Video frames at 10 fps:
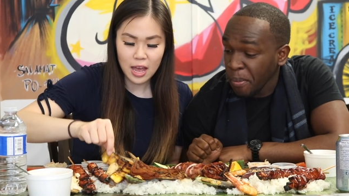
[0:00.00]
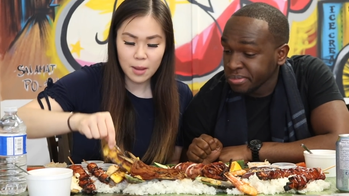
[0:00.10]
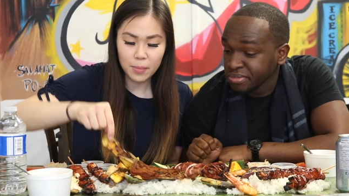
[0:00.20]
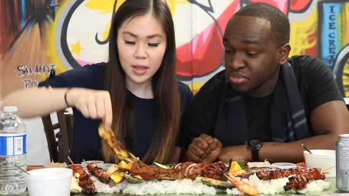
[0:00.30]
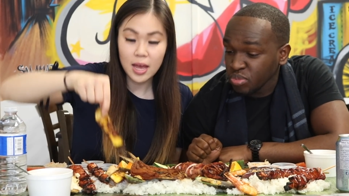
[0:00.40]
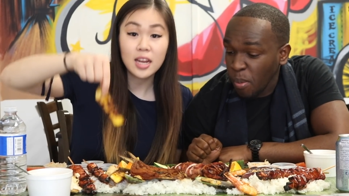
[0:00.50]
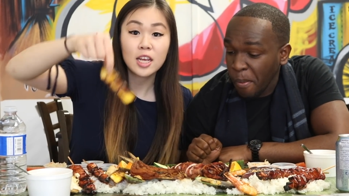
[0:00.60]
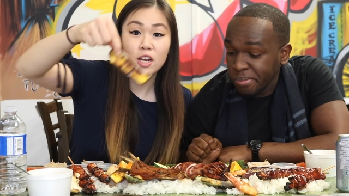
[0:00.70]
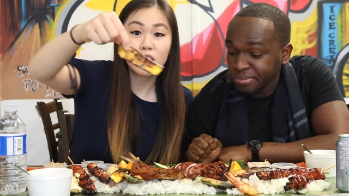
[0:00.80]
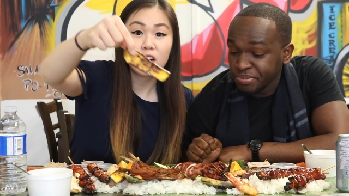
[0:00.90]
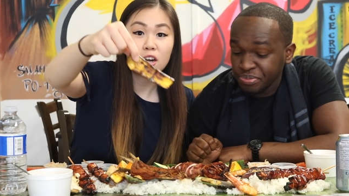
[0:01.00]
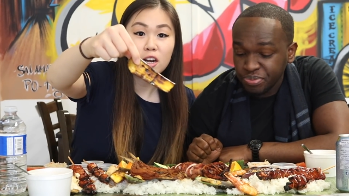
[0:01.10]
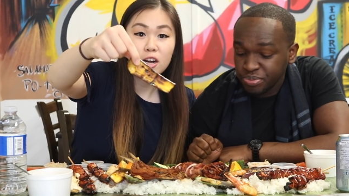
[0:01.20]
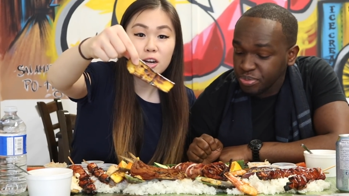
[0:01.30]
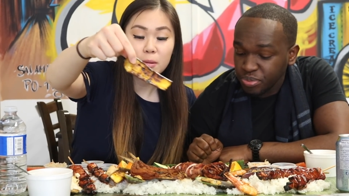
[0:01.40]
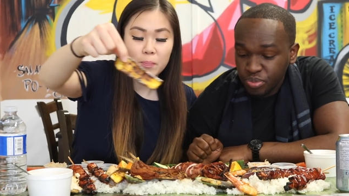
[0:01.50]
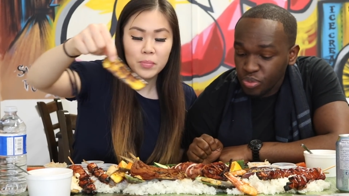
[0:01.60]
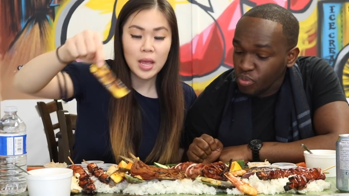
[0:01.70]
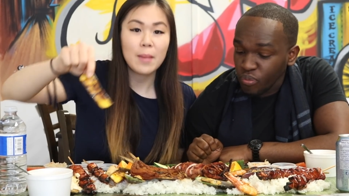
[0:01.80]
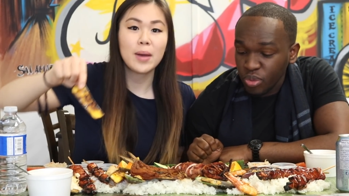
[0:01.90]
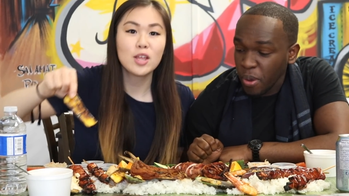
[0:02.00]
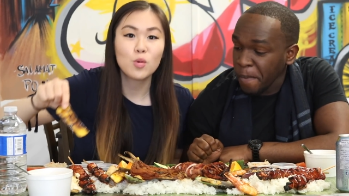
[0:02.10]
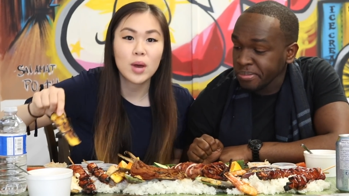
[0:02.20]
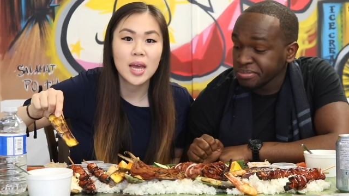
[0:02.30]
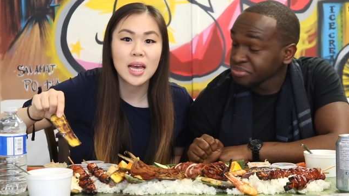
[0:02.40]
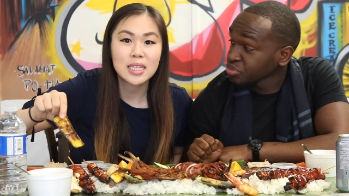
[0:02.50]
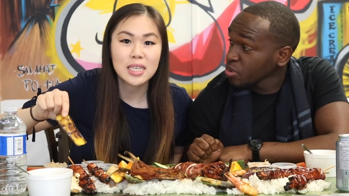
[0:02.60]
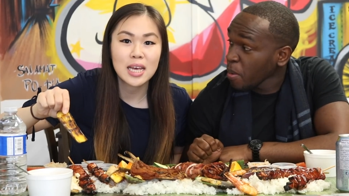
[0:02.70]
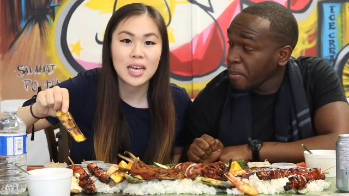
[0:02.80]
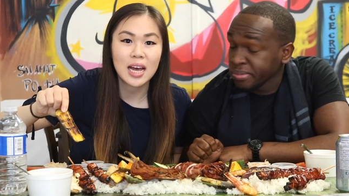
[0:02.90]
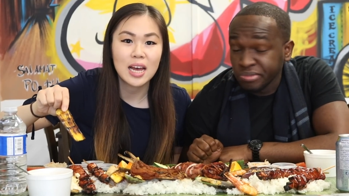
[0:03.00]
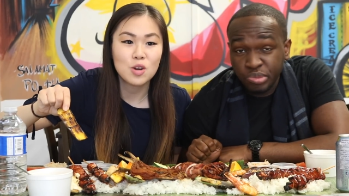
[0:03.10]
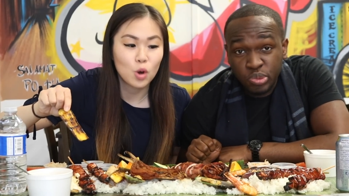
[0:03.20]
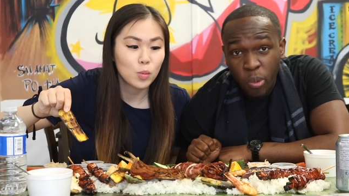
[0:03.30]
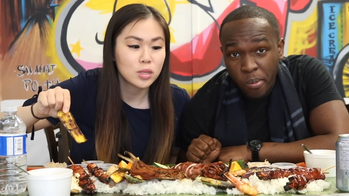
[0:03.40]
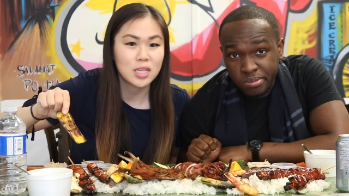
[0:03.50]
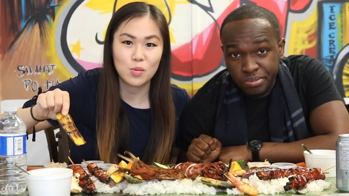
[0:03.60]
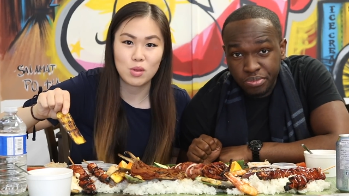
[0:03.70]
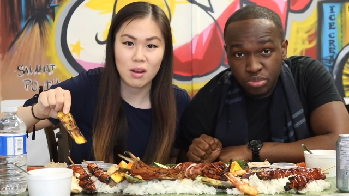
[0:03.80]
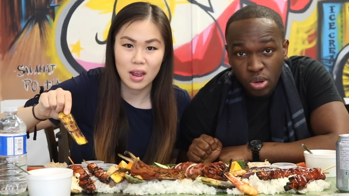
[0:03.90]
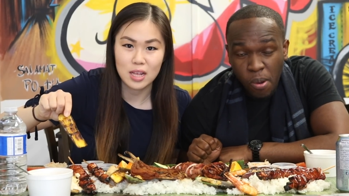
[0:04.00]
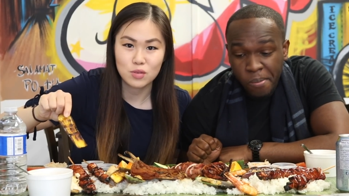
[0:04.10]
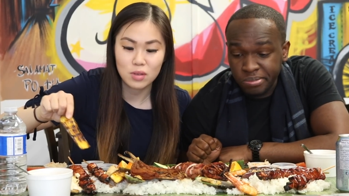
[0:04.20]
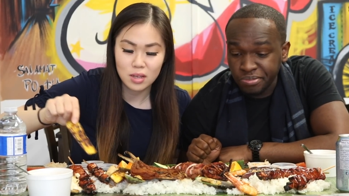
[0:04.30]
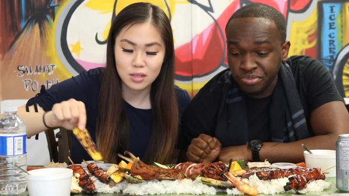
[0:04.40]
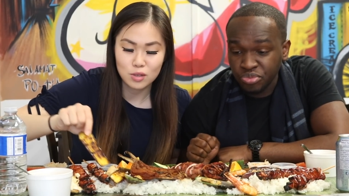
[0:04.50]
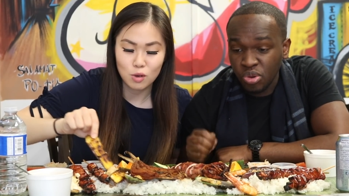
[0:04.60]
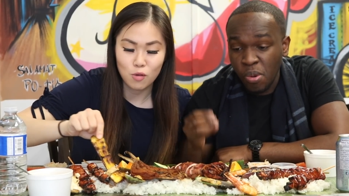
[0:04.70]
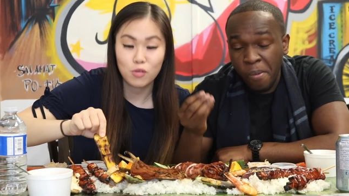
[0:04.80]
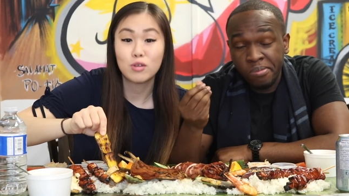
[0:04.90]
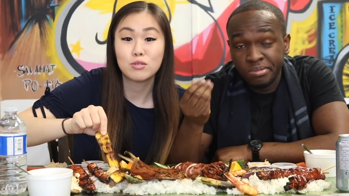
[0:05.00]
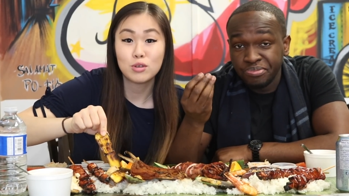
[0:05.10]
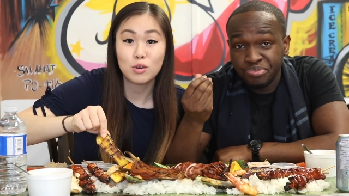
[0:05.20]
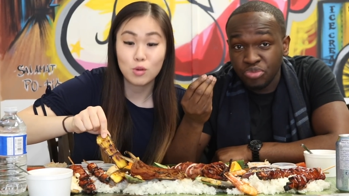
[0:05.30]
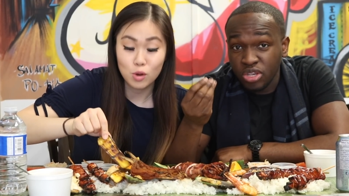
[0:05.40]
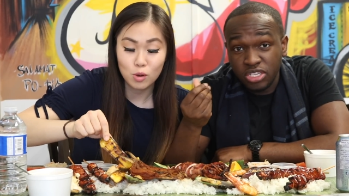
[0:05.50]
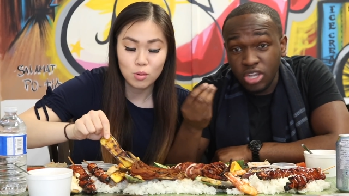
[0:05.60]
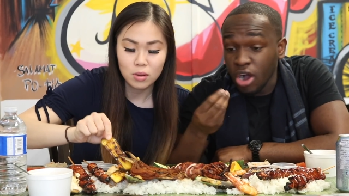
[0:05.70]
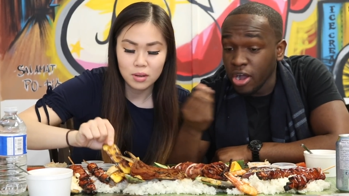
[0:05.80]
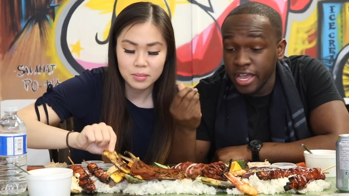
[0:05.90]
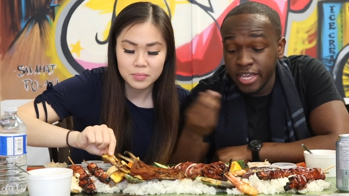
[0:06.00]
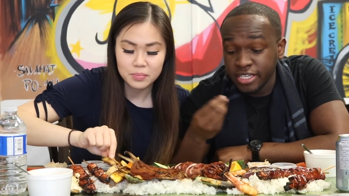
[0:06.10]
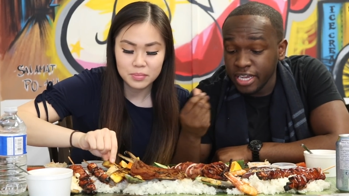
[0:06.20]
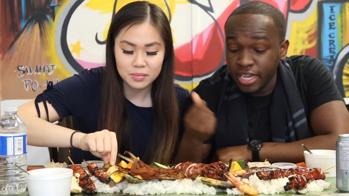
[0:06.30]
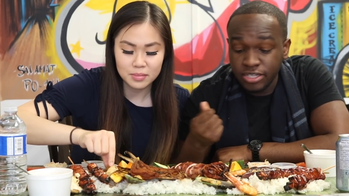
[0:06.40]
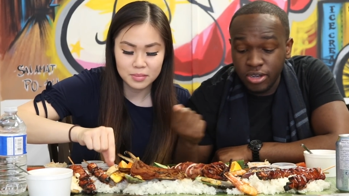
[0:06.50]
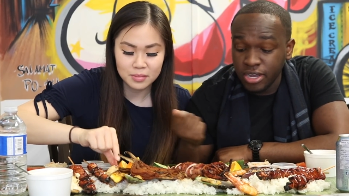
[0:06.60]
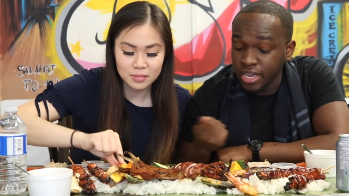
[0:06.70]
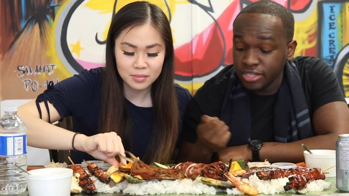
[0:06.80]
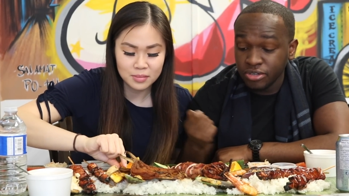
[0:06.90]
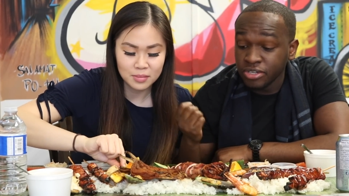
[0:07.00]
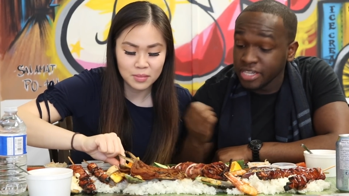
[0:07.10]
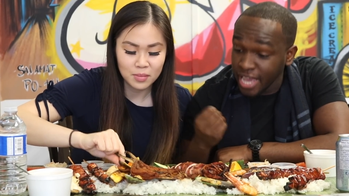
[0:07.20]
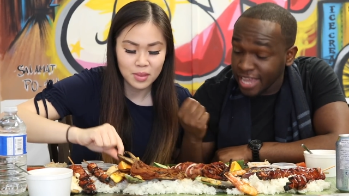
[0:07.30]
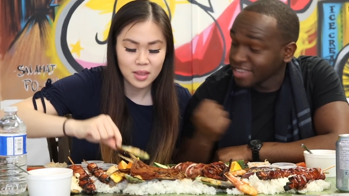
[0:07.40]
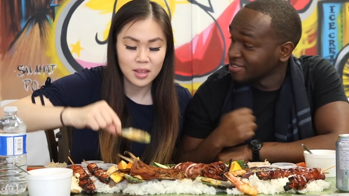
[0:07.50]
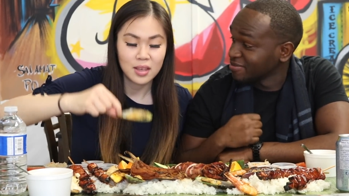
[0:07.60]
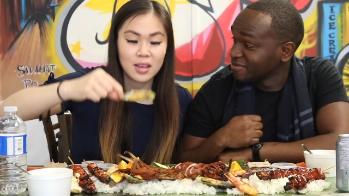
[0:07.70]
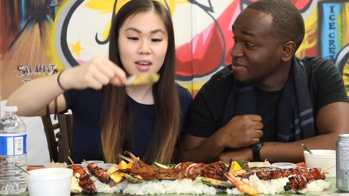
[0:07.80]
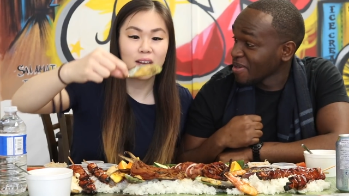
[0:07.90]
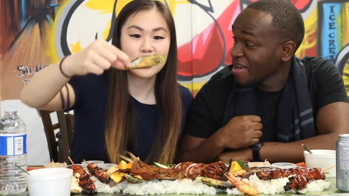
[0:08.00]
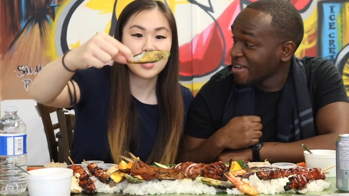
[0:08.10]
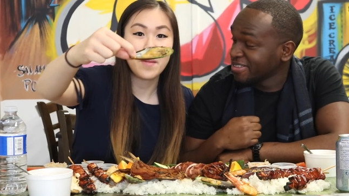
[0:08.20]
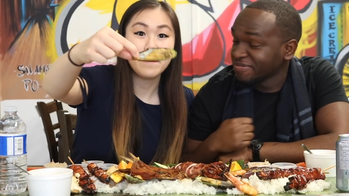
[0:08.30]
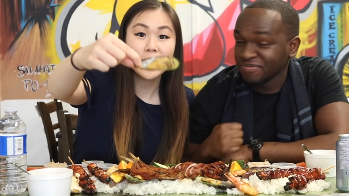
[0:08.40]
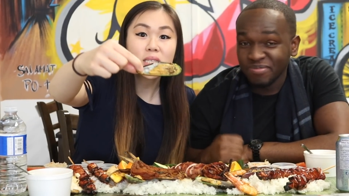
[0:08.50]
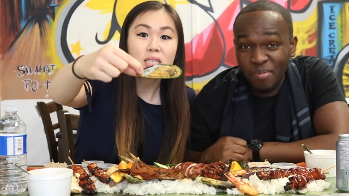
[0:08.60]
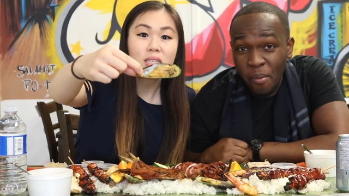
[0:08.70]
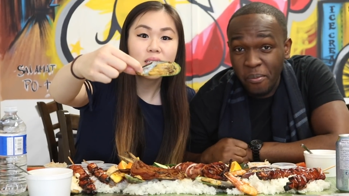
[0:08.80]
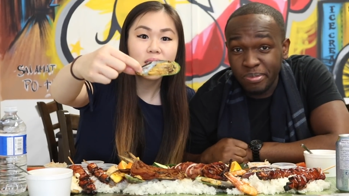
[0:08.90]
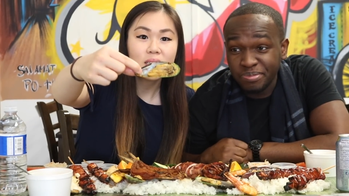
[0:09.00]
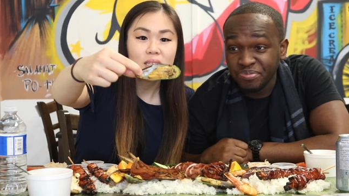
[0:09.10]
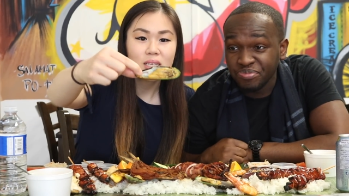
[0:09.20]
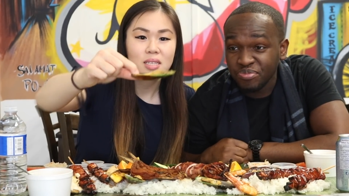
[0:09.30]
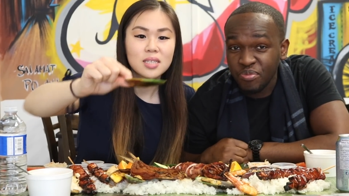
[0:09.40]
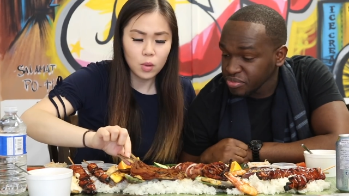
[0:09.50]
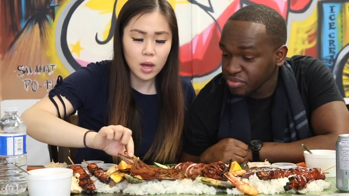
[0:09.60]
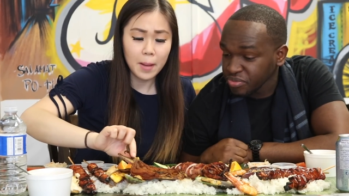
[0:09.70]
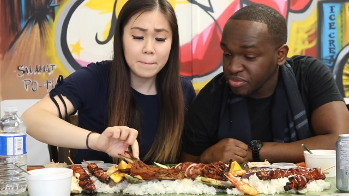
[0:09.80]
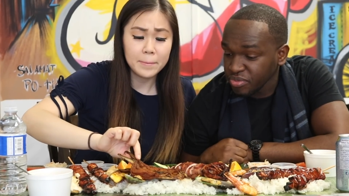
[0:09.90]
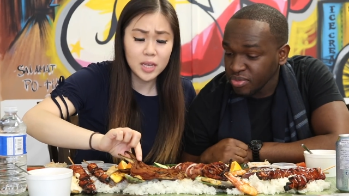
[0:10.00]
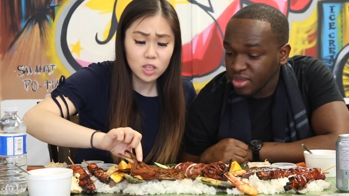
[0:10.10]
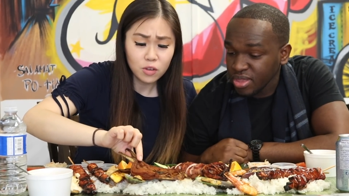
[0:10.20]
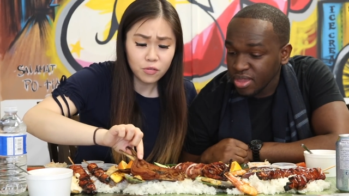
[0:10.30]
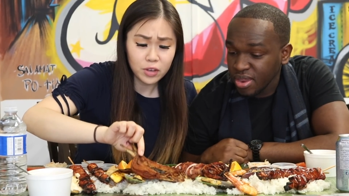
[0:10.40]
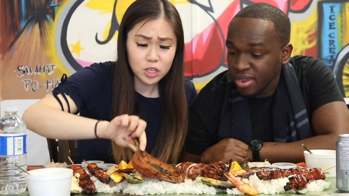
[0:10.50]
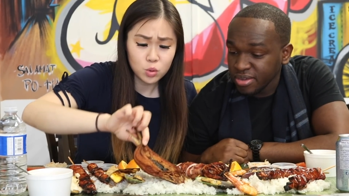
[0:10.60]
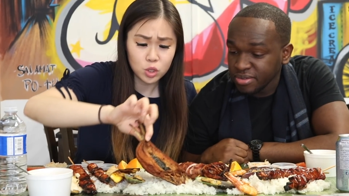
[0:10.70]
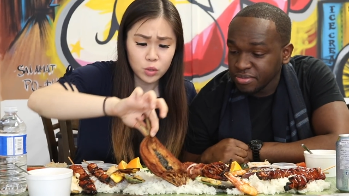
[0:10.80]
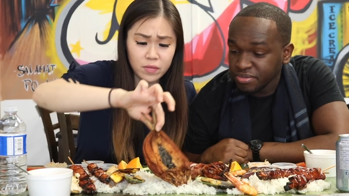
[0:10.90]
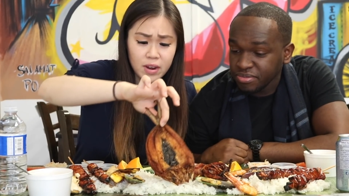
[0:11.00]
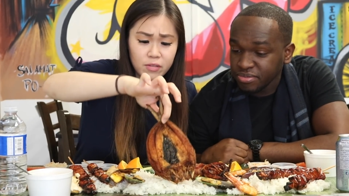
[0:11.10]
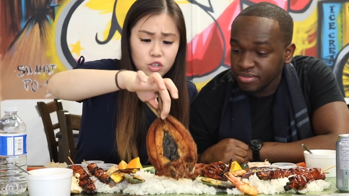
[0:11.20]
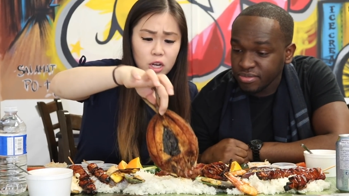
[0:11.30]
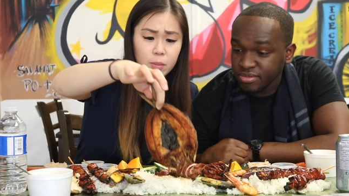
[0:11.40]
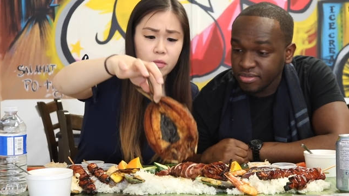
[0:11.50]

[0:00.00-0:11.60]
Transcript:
Speaker 1: eggplant here. And by the way, it's like normal to eat with your hands for this. So for those who don't know, it's all
Speaker 2: hands, guys. All hands on mm. deck.
Speaker 1: Got some mussels. We got a milkfish, which we've never tried